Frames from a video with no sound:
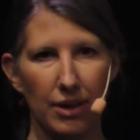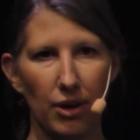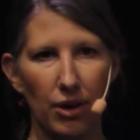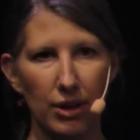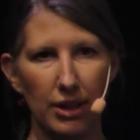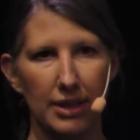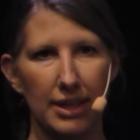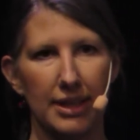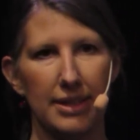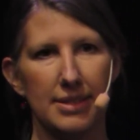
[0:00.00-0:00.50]

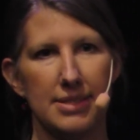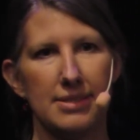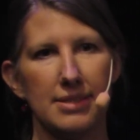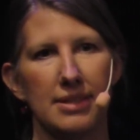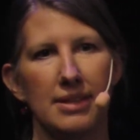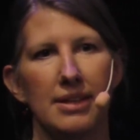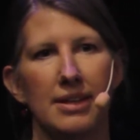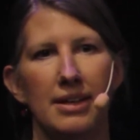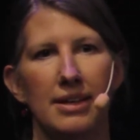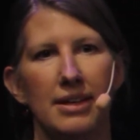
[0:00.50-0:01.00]
all
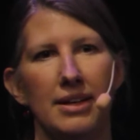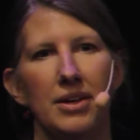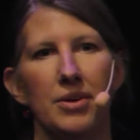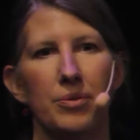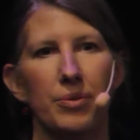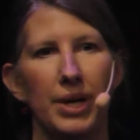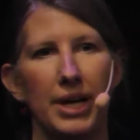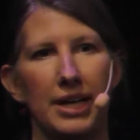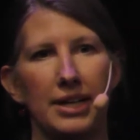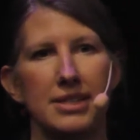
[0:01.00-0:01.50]
these
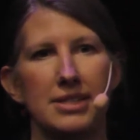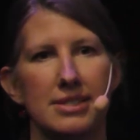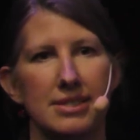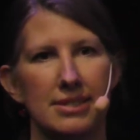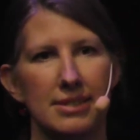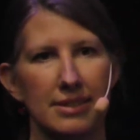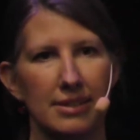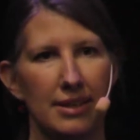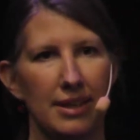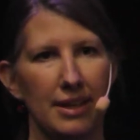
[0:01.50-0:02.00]

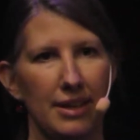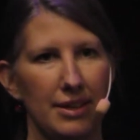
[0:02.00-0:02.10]
rights,